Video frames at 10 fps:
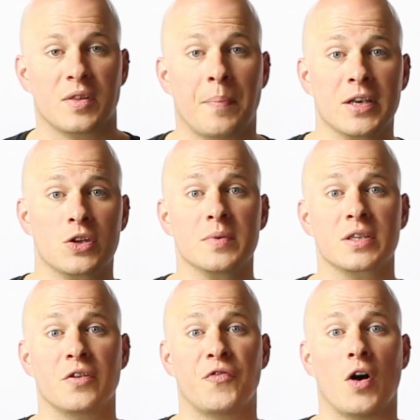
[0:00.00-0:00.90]
The bass drum is
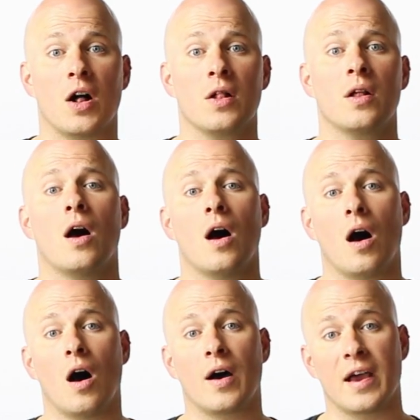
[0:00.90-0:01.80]
going to fall
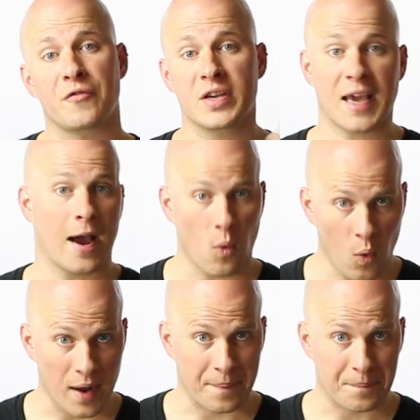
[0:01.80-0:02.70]
on every count
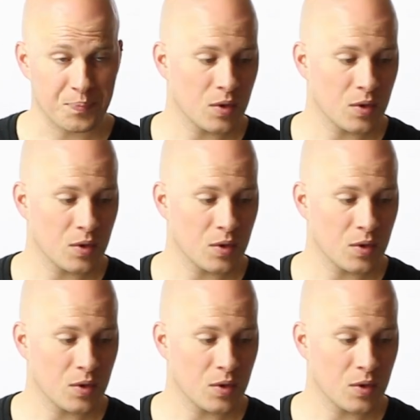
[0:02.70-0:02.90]
1.